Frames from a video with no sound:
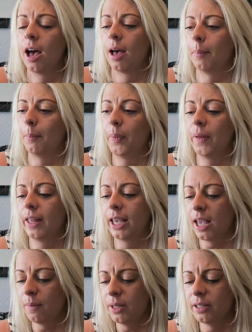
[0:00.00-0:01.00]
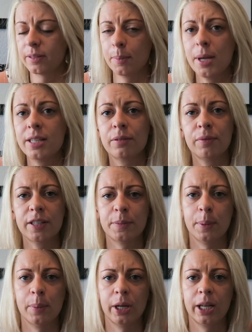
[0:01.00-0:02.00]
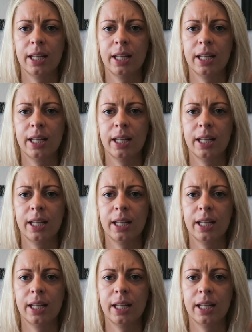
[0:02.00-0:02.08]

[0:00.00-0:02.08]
um, but they gave me this amazing recipe book